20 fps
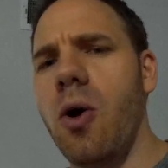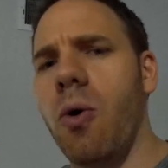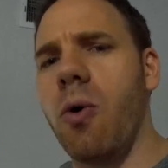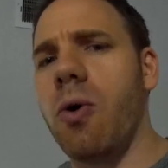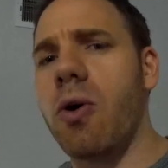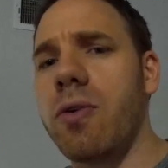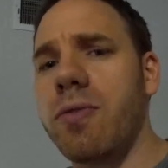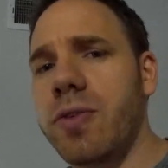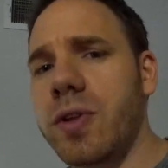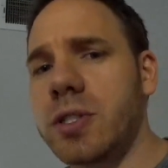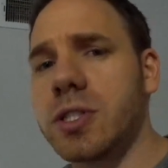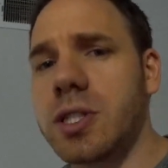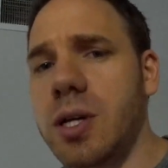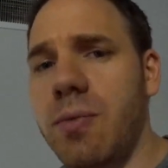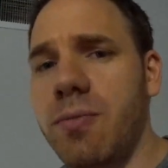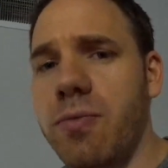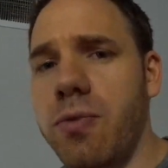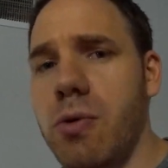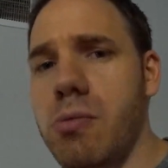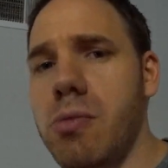or if there's
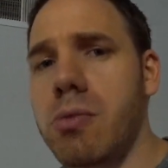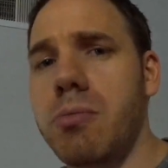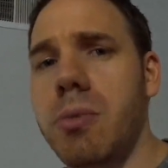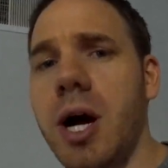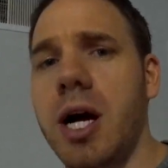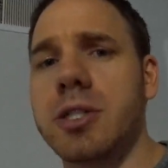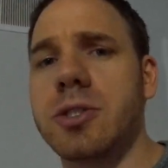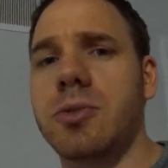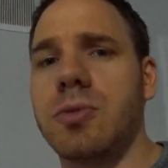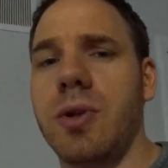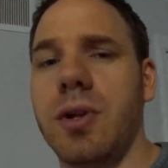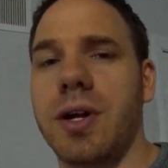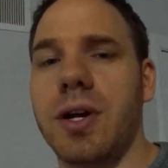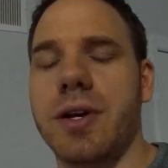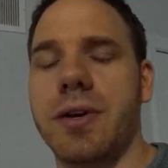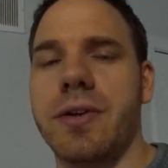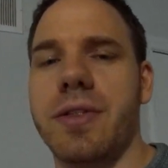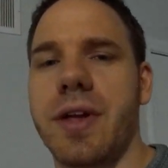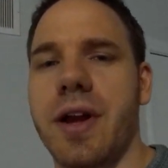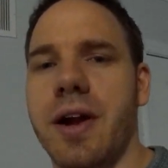some form of module
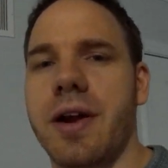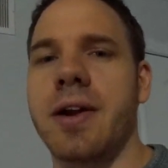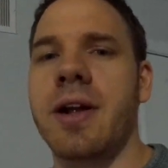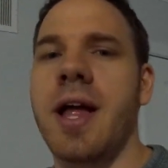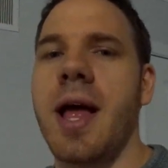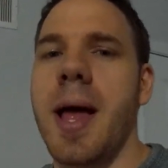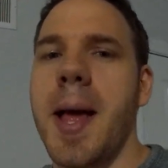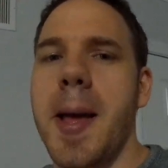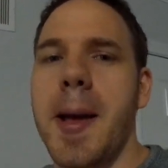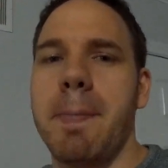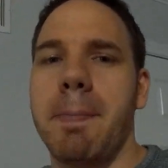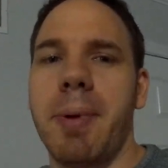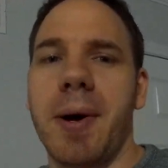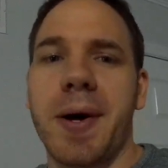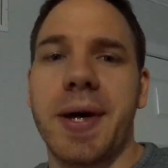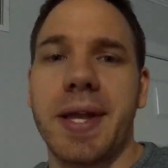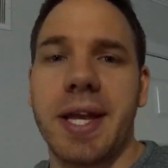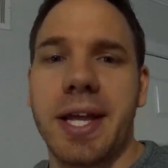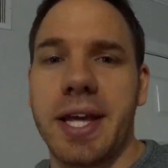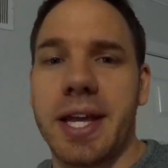under there,
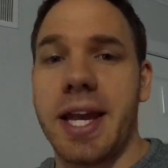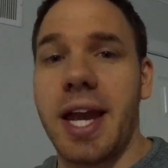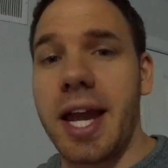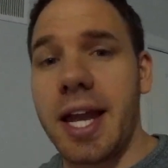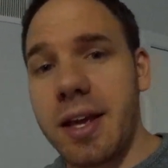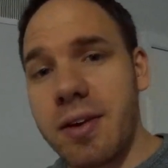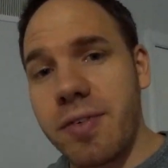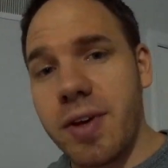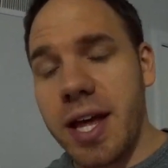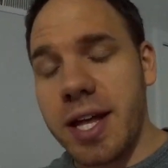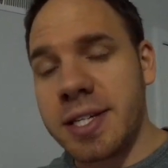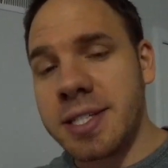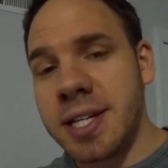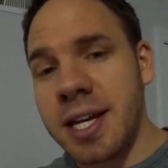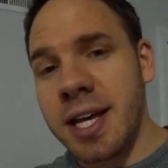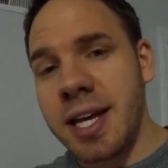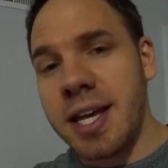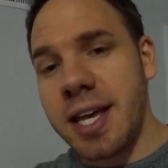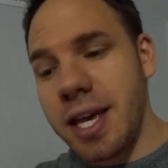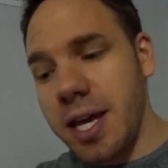but in any
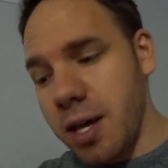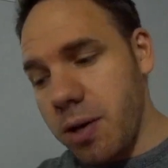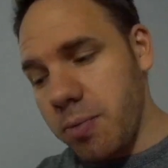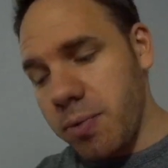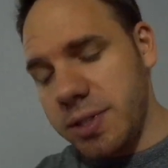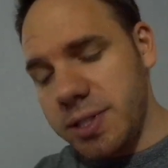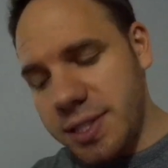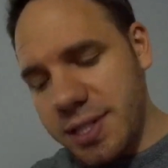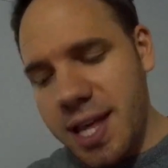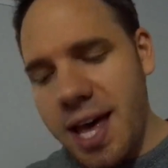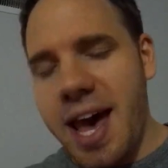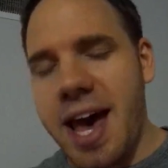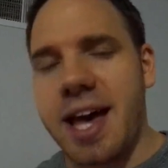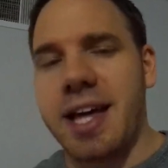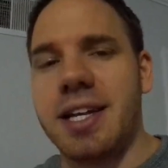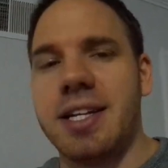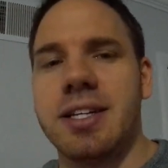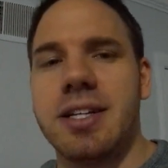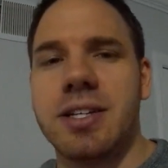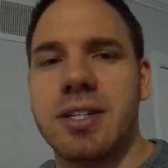event, it was
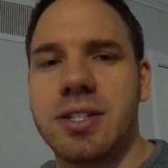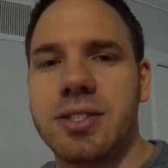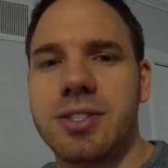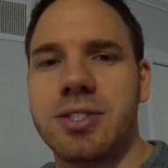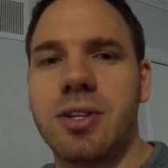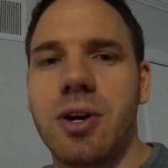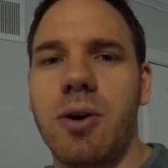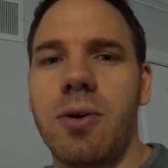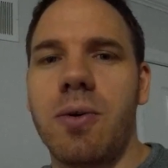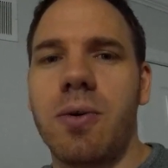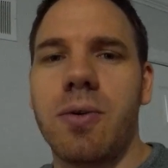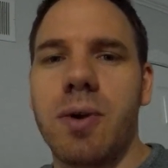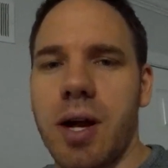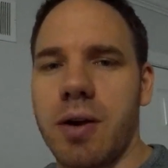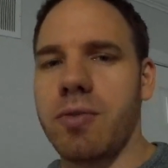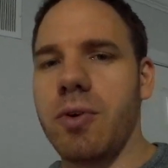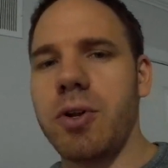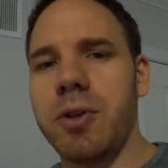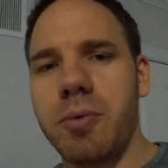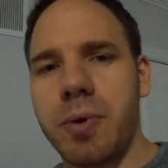that. So I
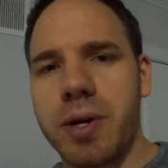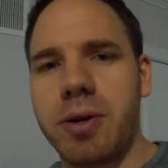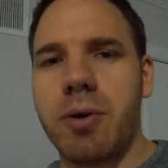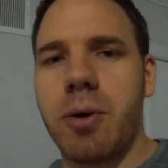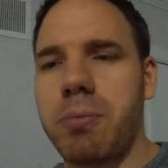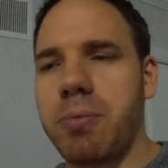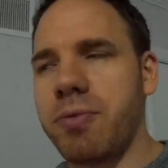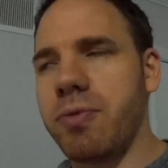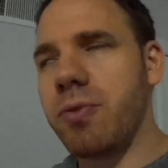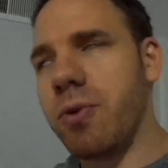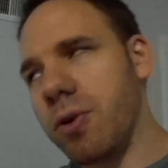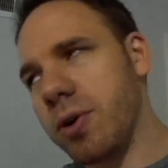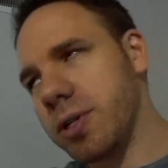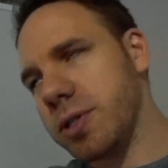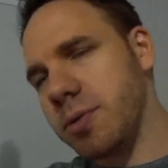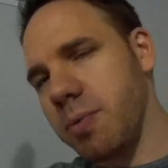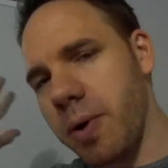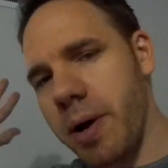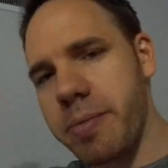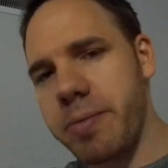rolled the window up, of
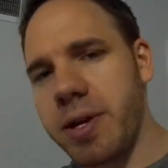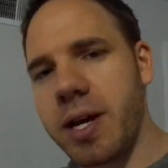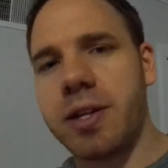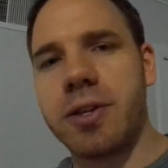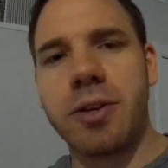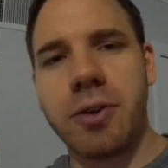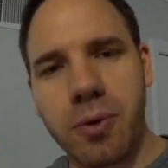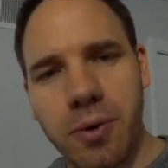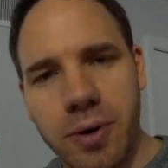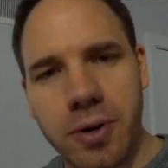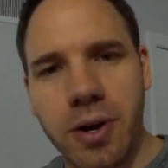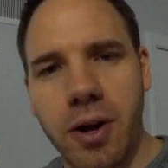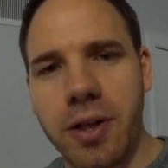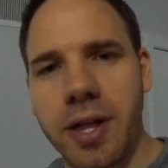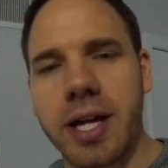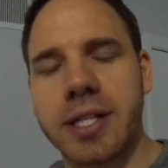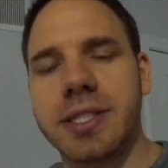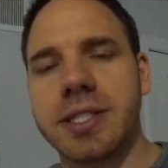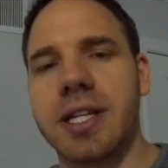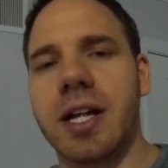course, wiped down the door and all
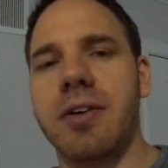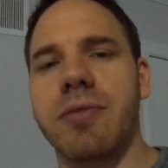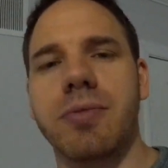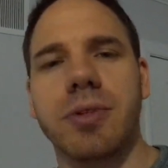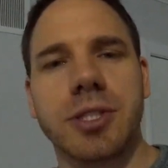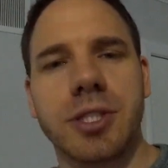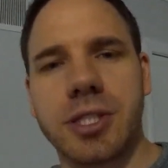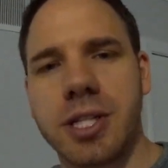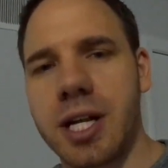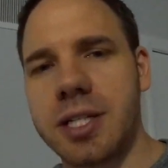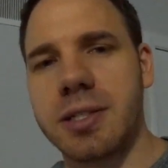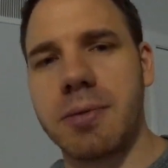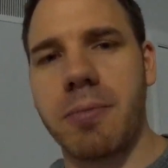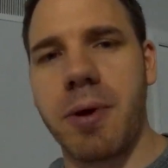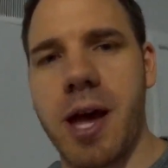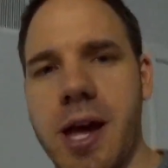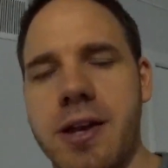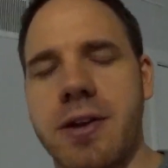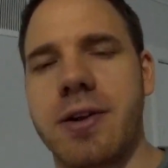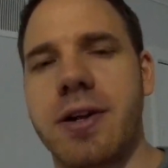that stuff, which doesn't
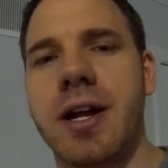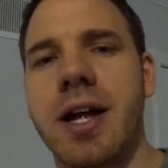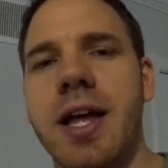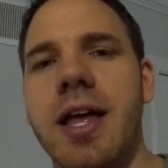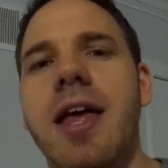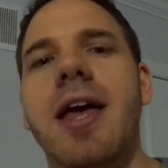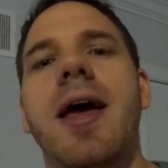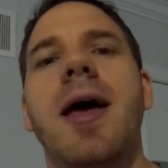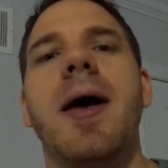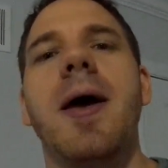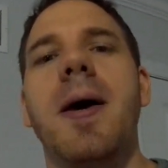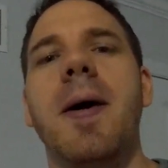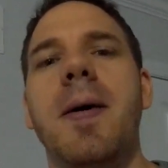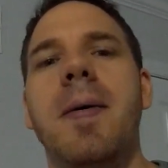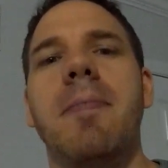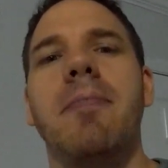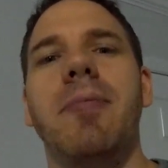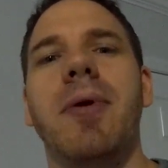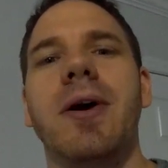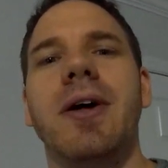matter.
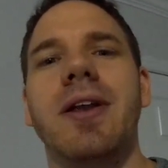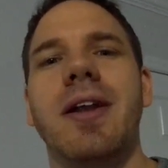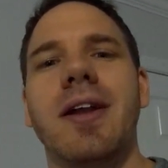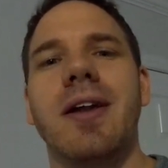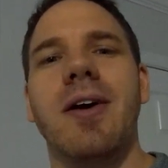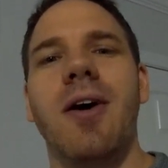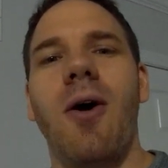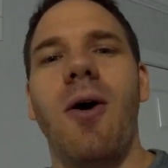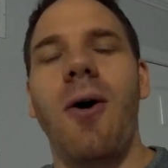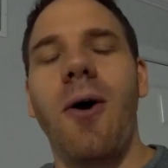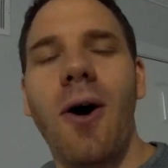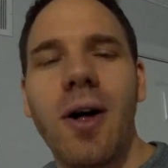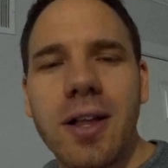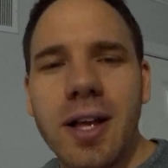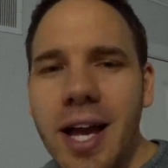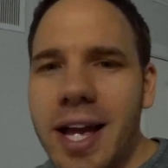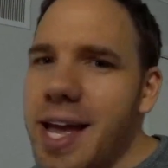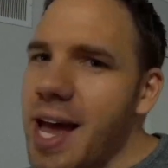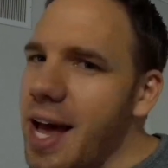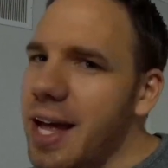But all
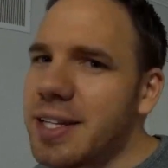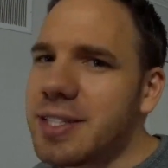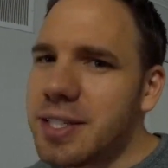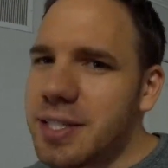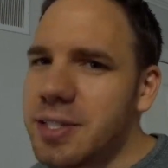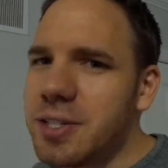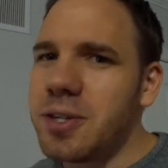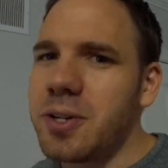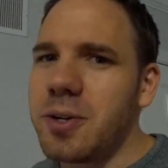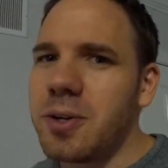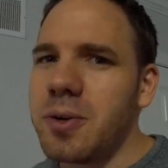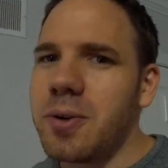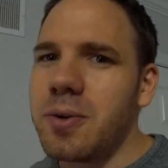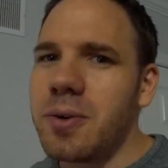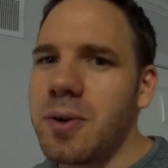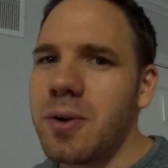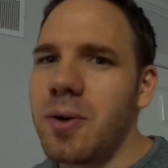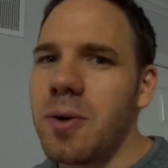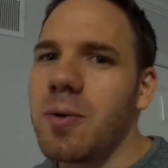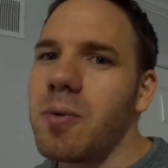I had to
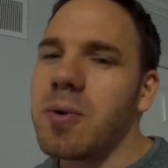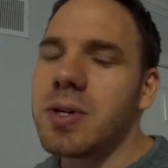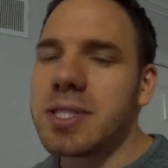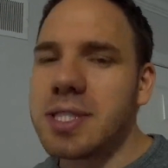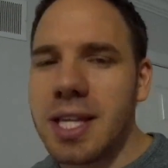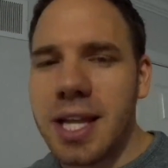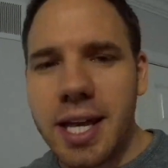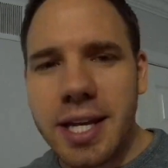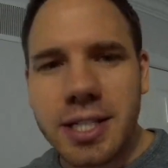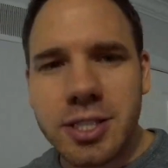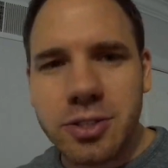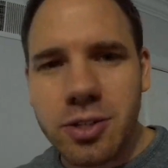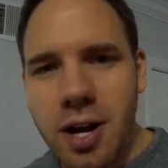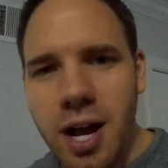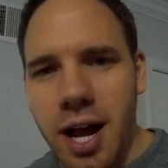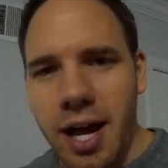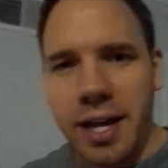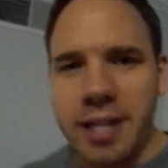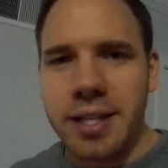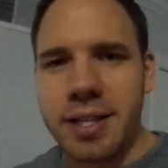do was let it
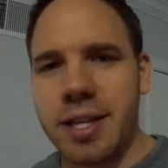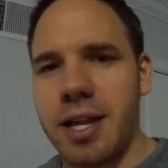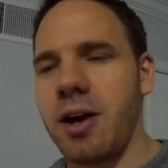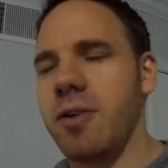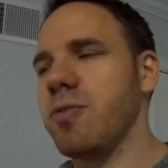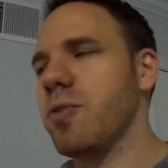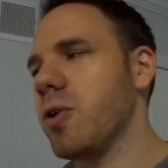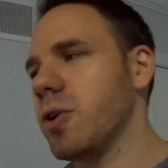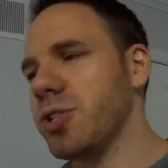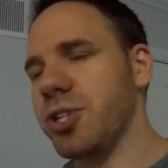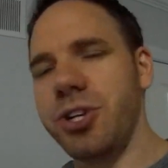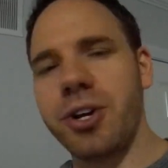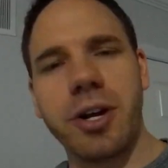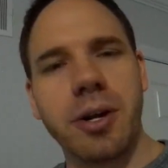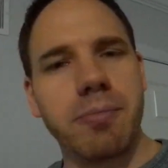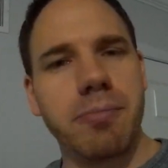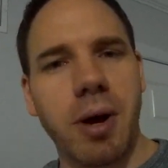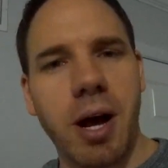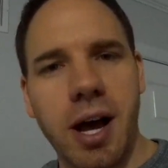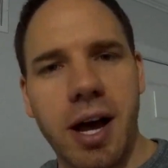dry. Now, of course, you
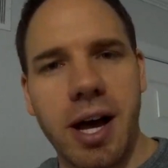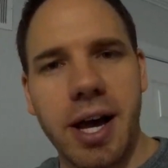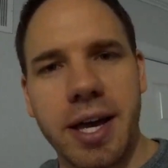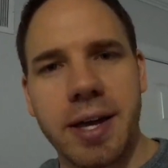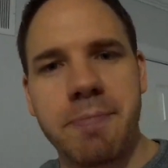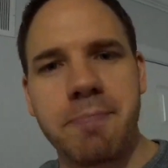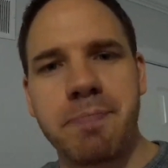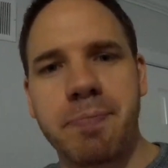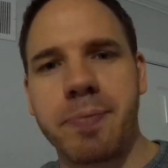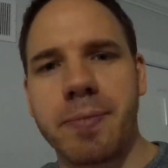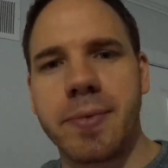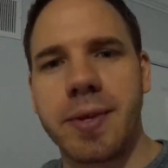can buy